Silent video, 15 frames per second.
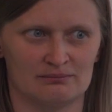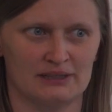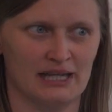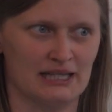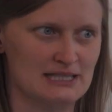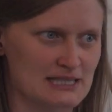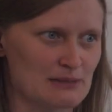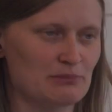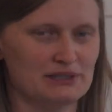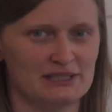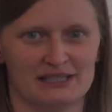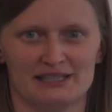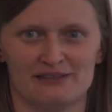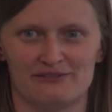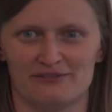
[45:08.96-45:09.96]
Can
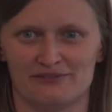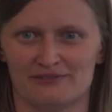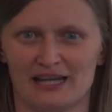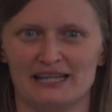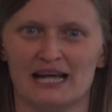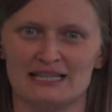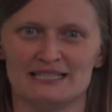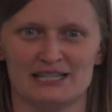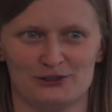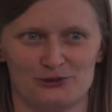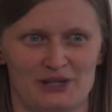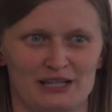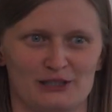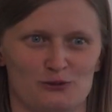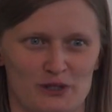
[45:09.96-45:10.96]
somebody give an answer
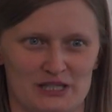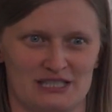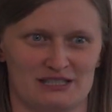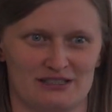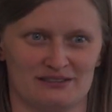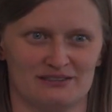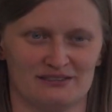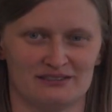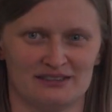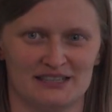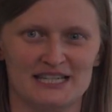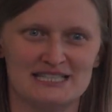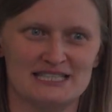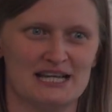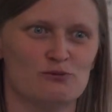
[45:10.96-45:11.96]
to that question?
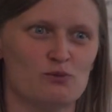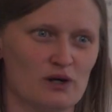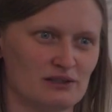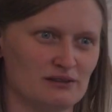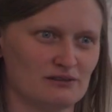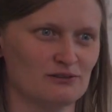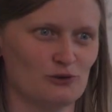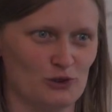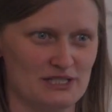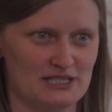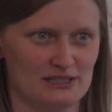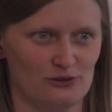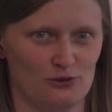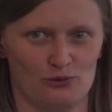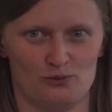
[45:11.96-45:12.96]
Is there one or is
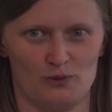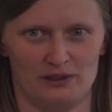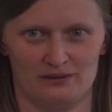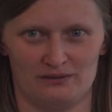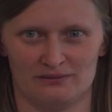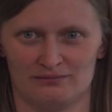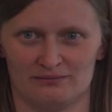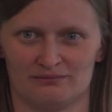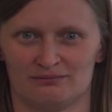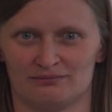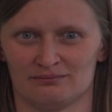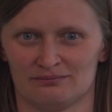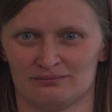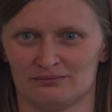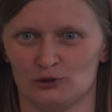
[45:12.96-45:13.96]
there no one?
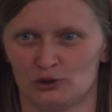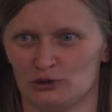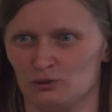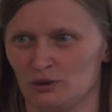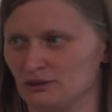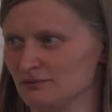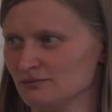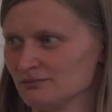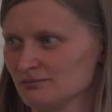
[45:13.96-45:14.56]
Not one.